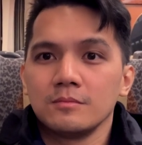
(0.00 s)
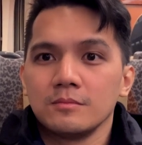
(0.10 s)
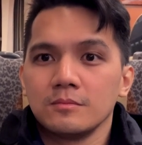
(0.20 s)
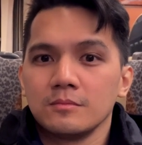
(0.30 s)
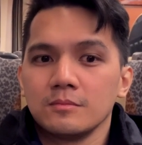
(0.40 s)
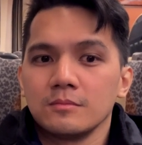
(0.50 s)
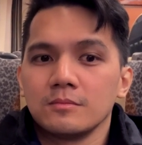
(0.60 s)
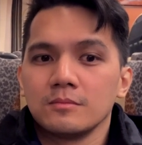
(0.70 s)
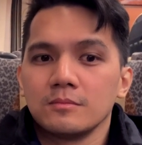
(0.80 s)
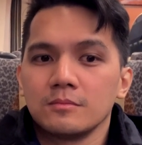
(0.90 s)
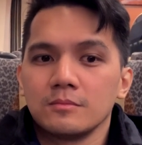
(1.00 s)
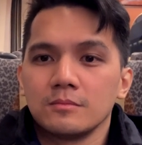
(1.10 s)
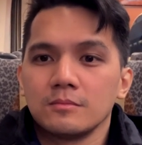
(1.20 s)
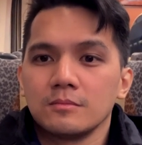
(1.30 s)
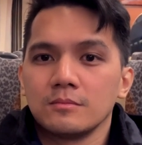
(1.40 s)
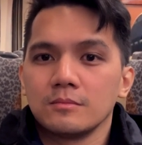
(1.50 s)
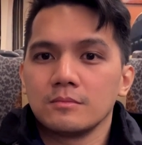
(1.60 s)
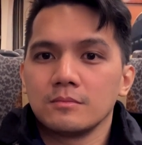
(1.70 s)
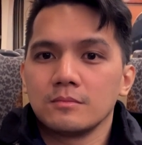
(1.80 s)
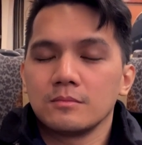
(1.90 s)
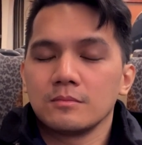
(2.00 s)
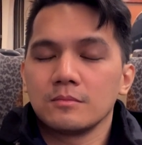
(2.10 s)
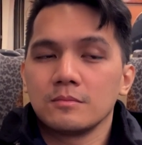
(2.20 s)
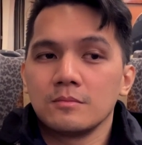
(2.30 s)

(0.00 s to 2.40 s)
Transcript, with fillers: Confirmation number NA01.